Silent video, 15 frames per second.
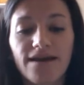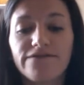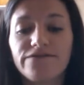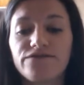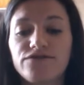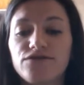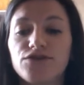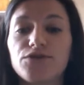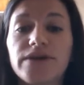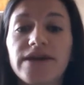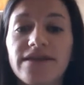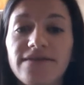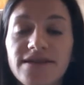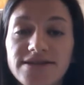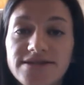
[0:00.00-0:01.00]
of
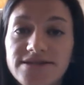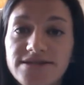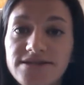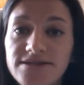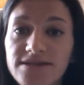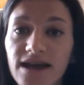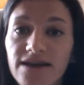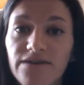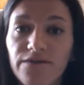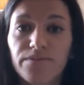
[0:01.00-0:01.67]
doing this kind of